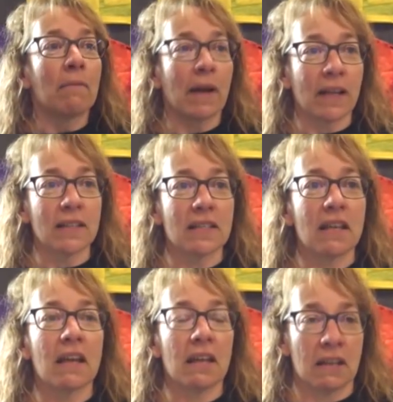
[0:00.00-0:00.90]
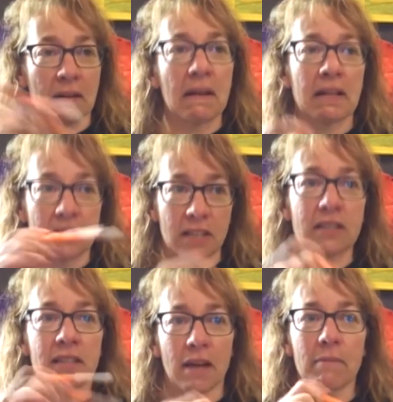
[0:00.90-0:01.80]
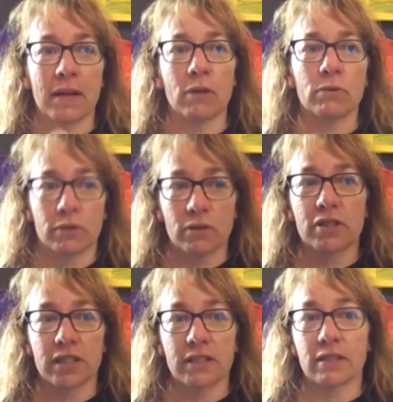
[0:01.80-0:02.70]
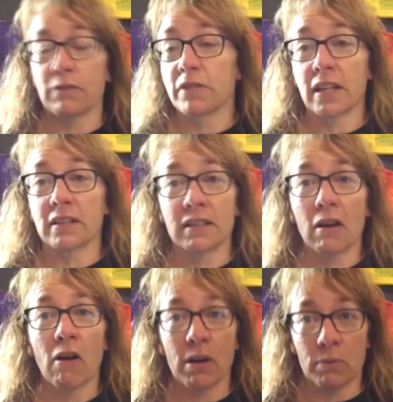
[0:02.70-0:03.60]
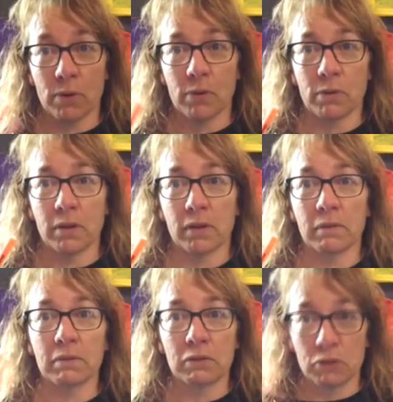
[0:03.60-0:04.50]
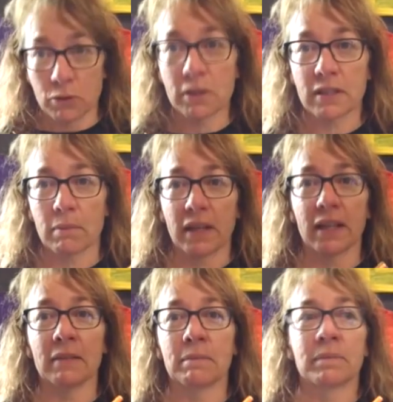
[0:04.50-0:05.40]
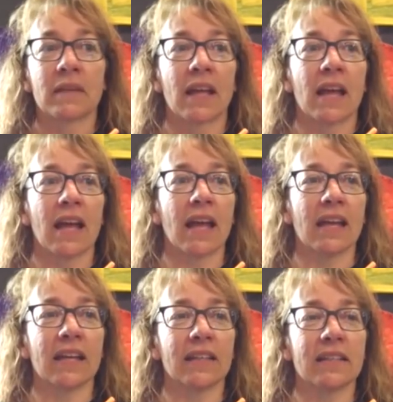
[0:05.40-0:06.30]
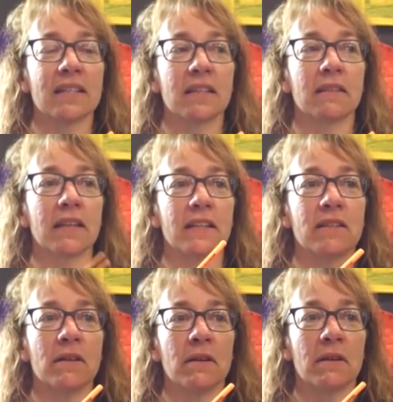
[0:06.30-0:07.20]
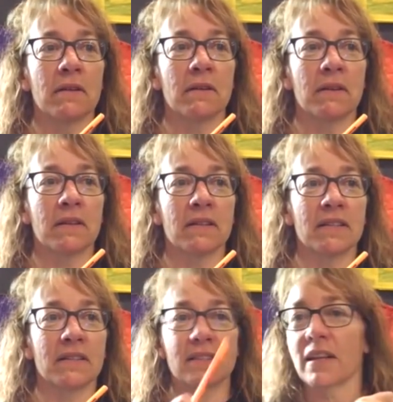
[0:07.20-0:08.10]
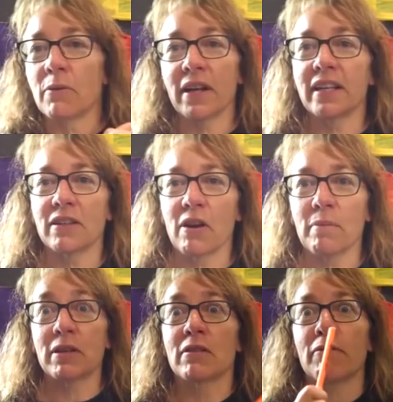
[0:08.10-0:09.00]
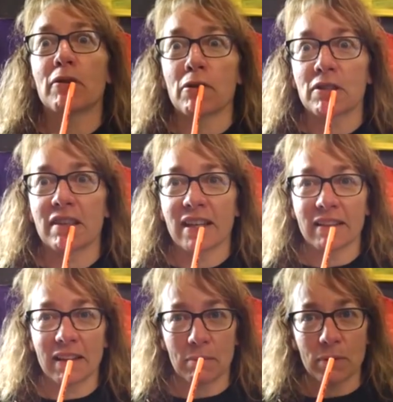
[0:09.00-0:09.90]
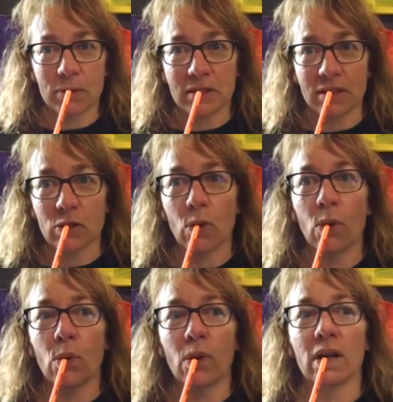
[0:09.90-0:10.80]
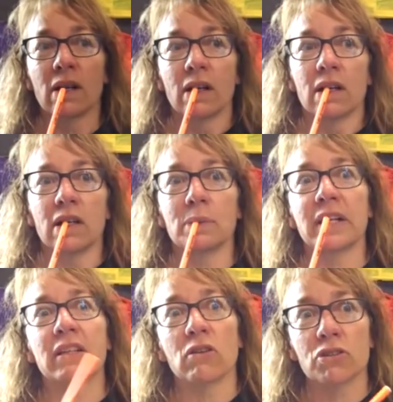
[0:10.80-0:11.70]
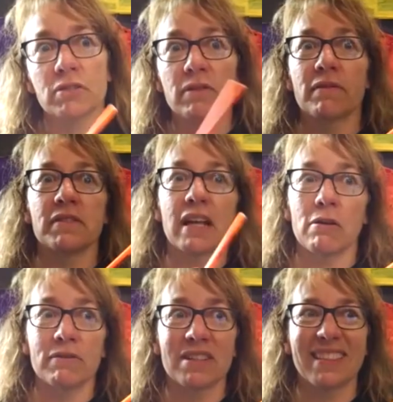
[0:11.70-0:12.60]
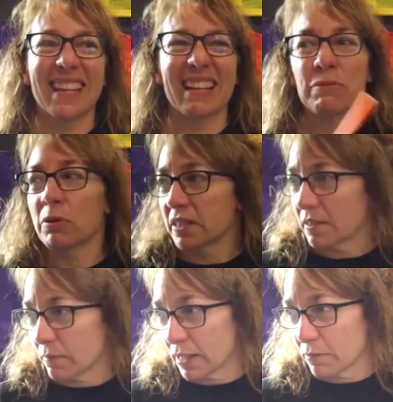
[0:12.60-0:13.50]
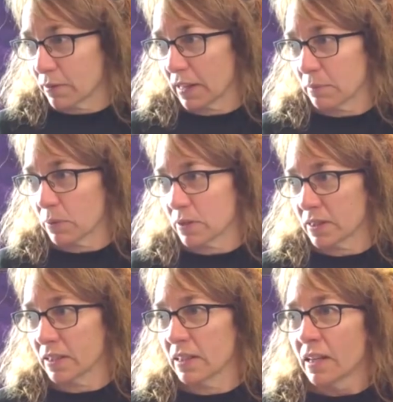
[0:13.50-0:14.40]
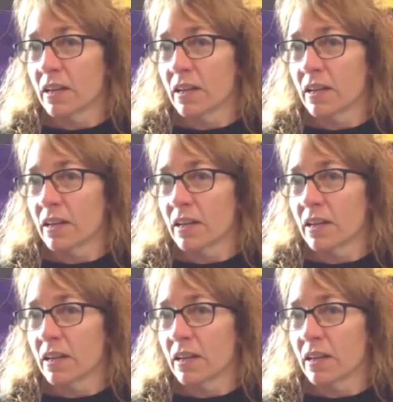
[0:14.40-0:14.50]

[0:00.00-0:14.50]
But it does come back also to self-doubt. I will do something and then stay awake at because I forgot to thank that person, or oh my gosh, if I've done that, what does it mean for that person?